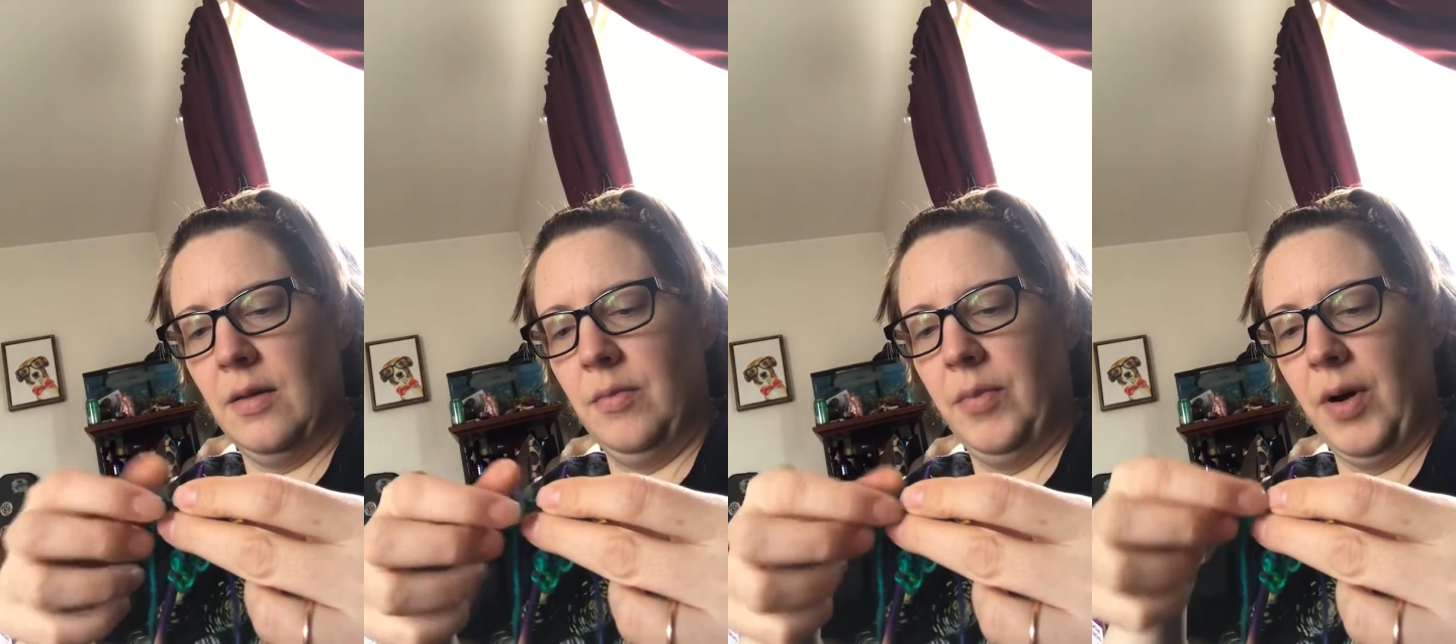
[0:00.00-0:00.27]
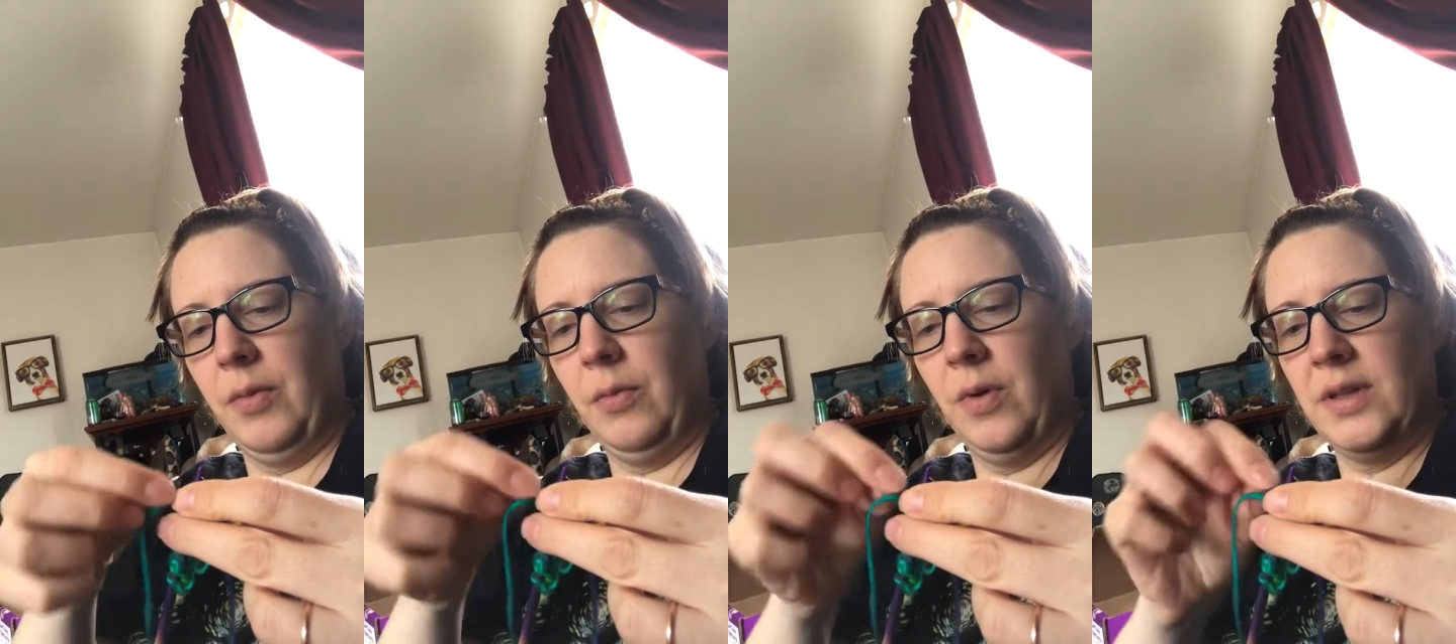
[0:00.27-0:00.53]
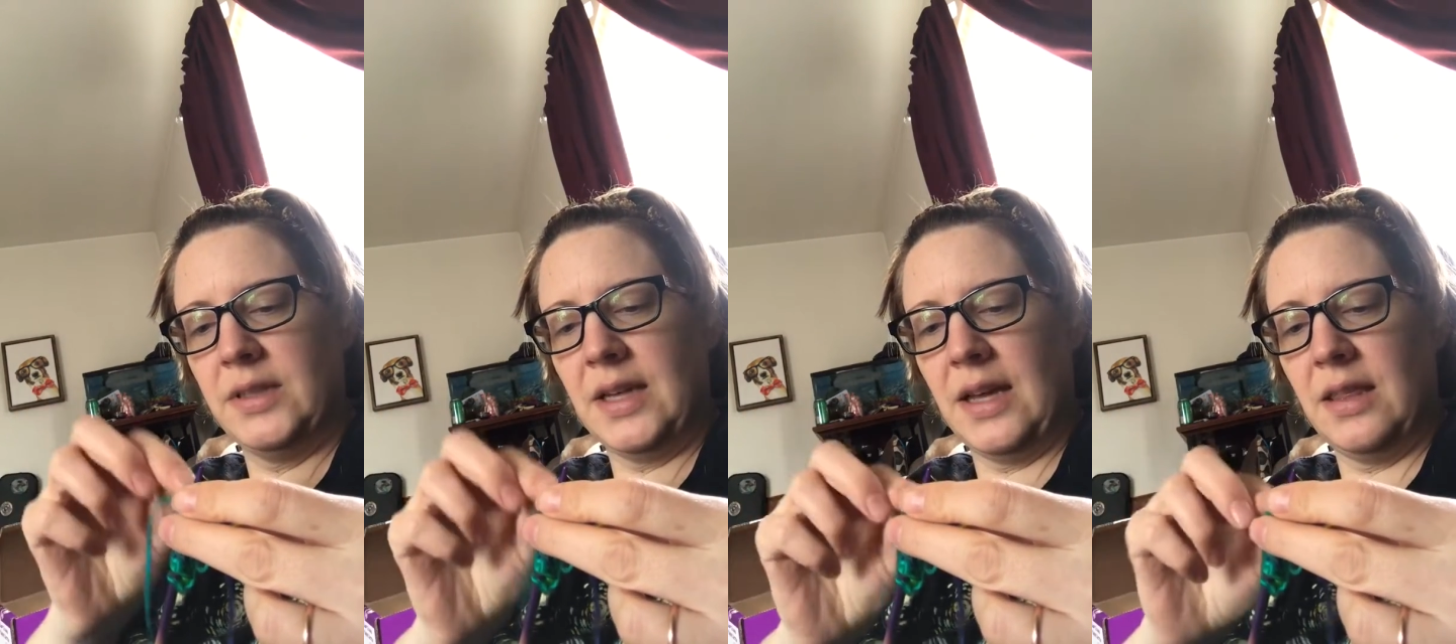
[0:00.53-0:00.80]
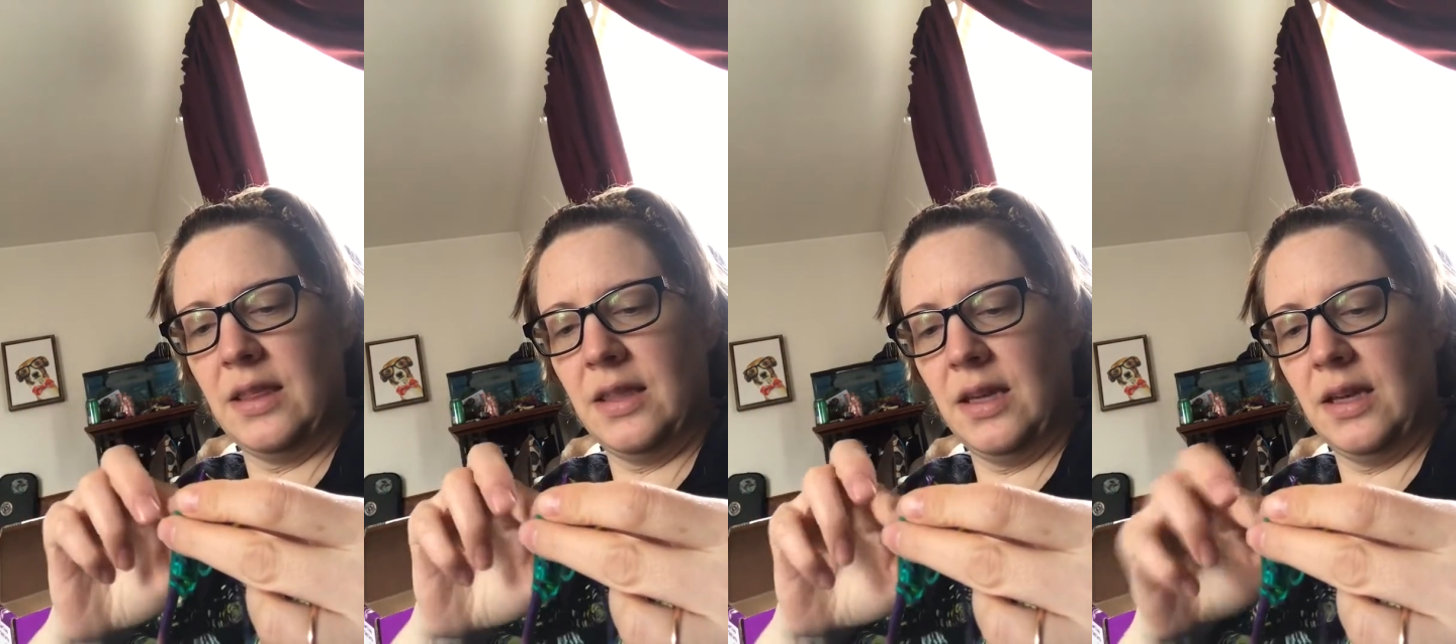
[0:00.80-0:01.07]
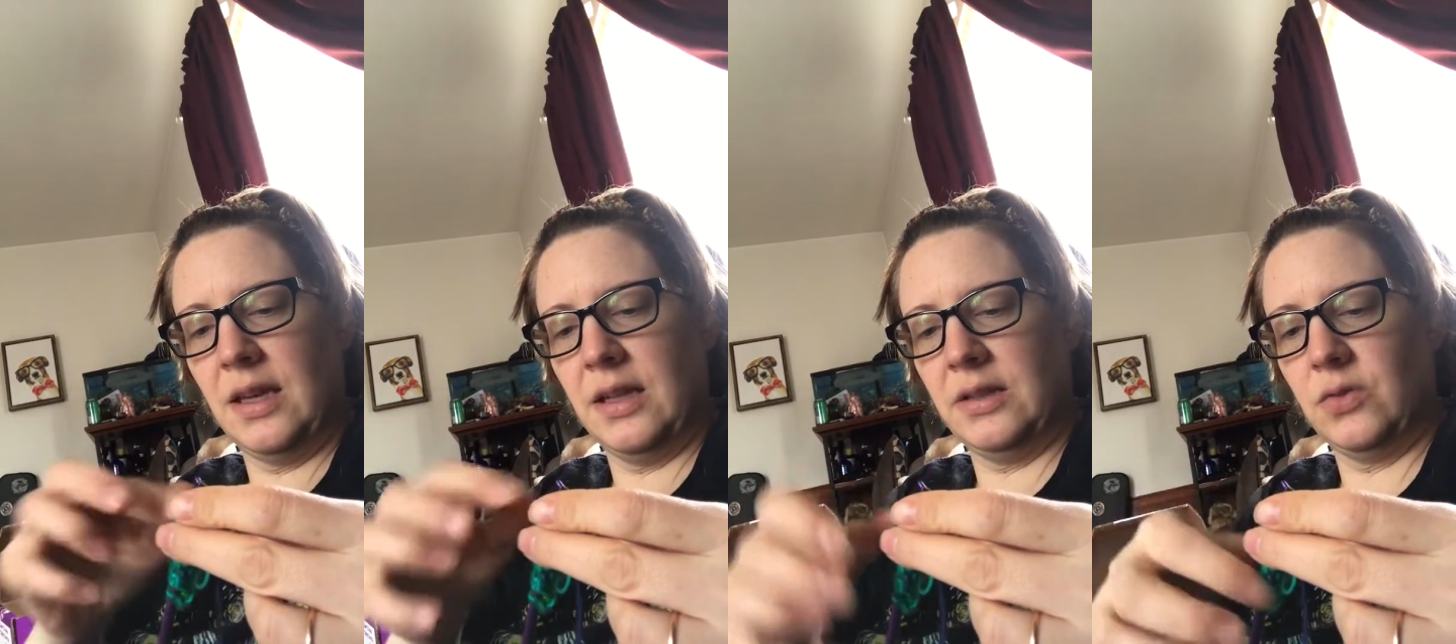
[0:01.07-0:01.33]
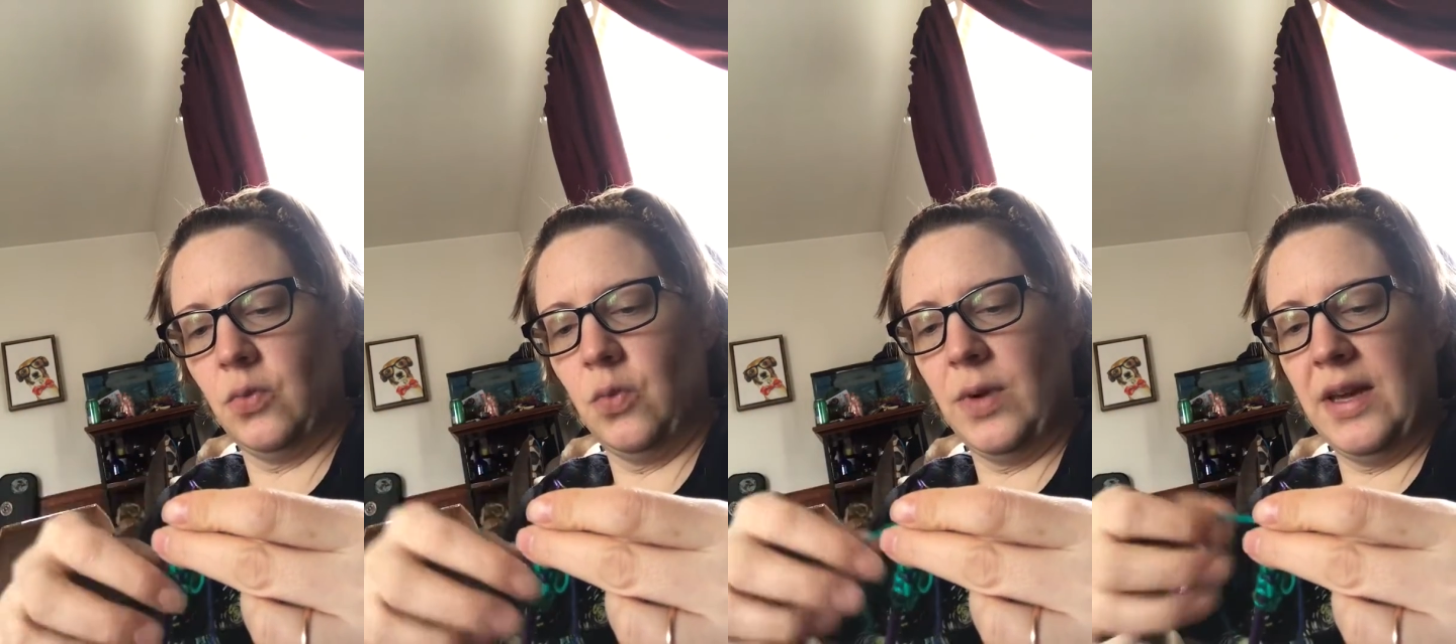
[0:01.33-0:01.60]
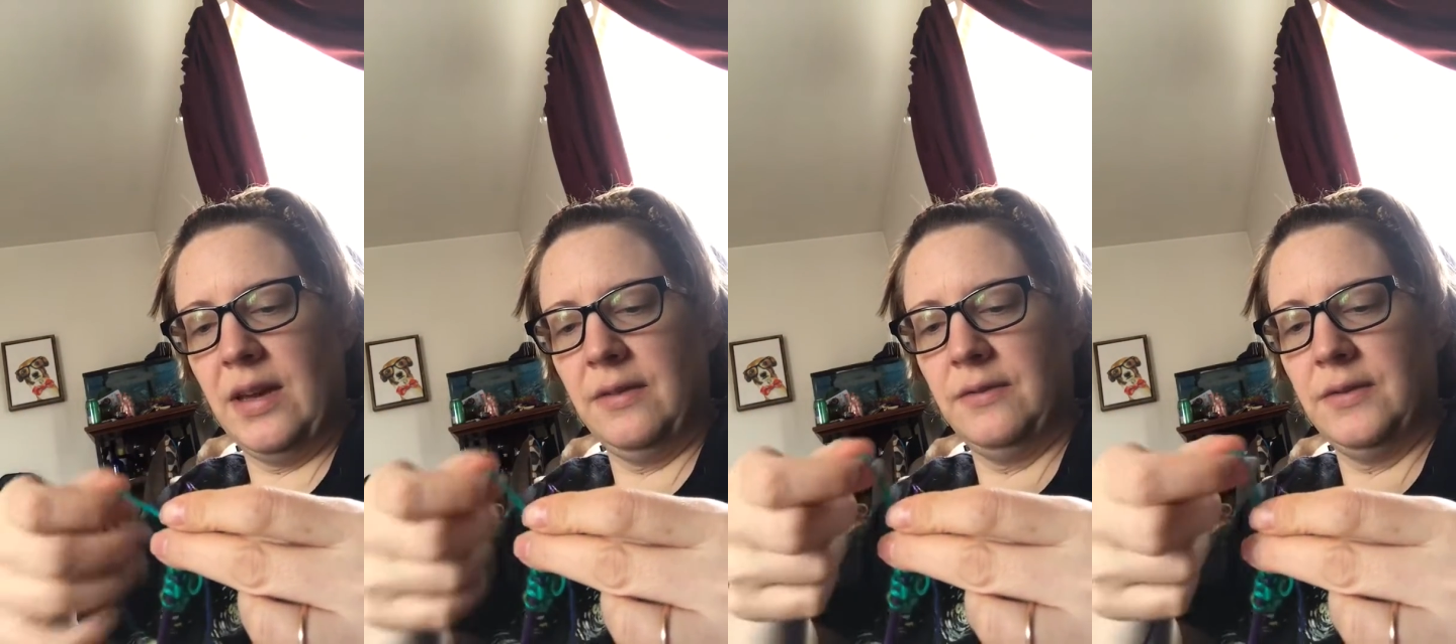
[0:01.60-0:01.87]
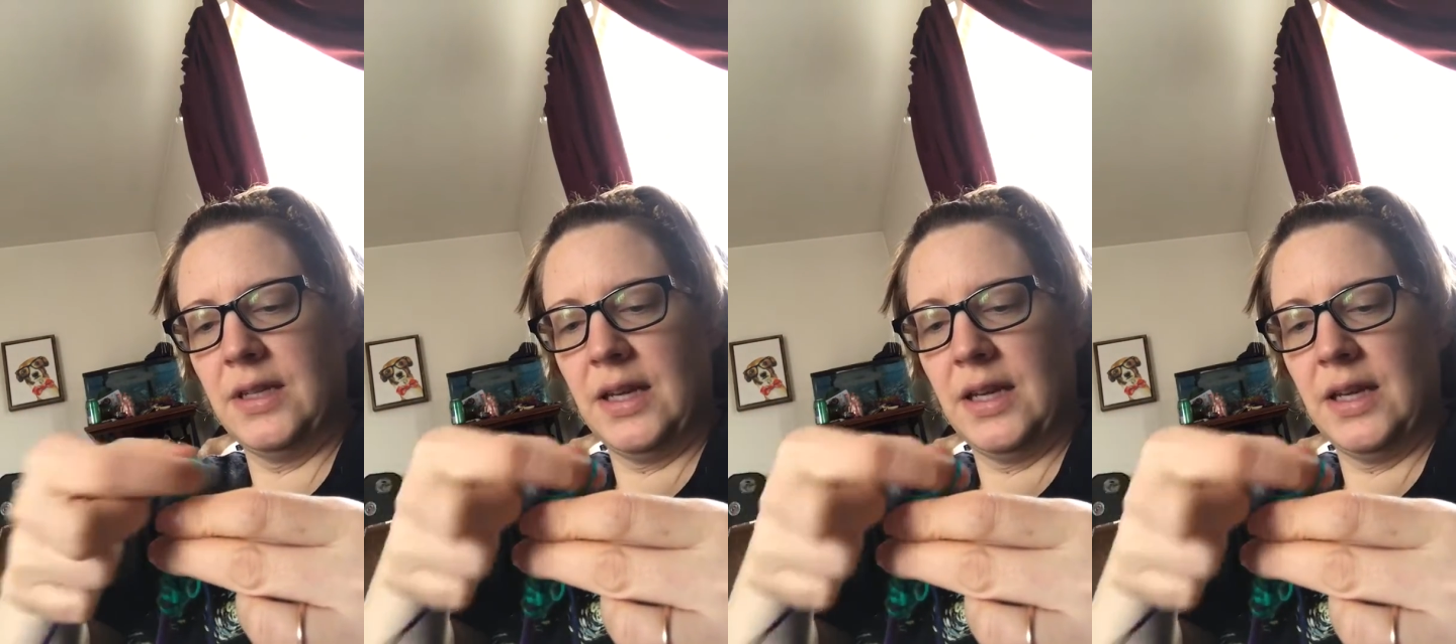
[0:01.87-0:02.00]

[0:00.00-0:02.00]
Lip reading: but once I think it's weaved